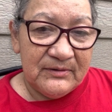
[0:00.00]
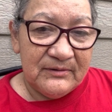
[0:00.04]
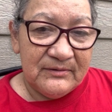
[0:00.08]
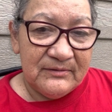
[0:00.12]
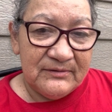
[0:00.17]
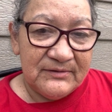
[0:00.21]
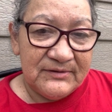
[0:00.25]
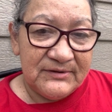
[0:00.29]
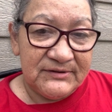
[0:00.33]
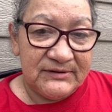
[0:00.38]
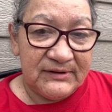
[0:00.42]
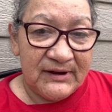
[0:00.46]

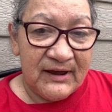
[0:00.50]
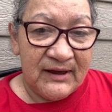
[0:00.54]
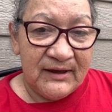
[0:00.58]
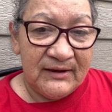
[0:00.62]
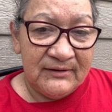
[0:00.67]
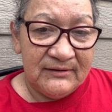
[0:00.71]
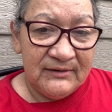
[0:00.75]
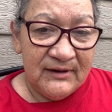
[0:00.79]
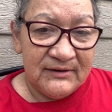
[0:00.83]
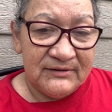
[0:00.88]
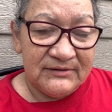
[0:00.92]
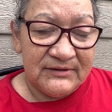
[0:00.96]

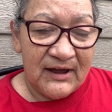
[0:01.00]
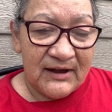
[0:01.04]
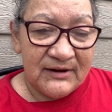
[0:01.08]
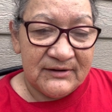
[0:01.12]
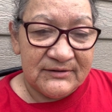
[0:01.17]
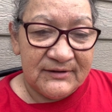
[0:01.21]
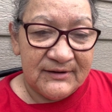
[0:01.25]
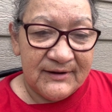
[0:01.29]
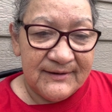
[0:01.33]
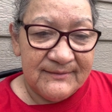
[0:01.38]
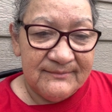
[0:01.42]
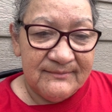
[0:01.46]
stand at that
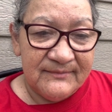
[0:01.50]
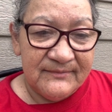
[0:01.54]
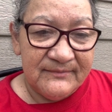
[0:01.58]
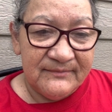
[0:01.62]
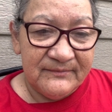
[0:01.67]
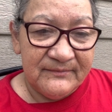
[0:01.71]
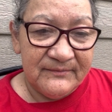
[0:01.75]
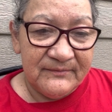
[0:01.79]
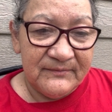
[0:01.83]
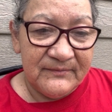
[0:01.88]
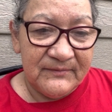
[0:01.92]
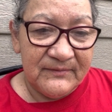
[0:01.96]
time,
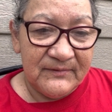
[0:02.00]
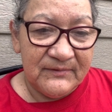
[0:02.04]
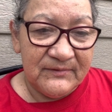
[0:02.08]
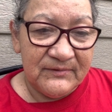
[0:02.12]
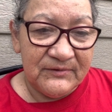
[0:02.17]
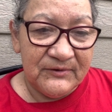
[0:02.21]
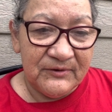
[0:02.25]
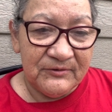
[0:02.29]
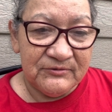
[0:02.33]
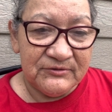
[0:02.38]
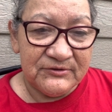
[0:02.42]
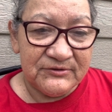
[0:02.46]

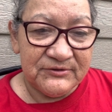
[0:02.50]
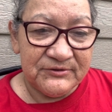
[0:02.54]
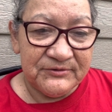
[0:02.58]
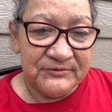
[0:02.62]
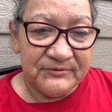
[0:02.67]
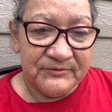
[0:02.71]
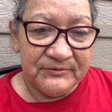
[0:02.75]
those two.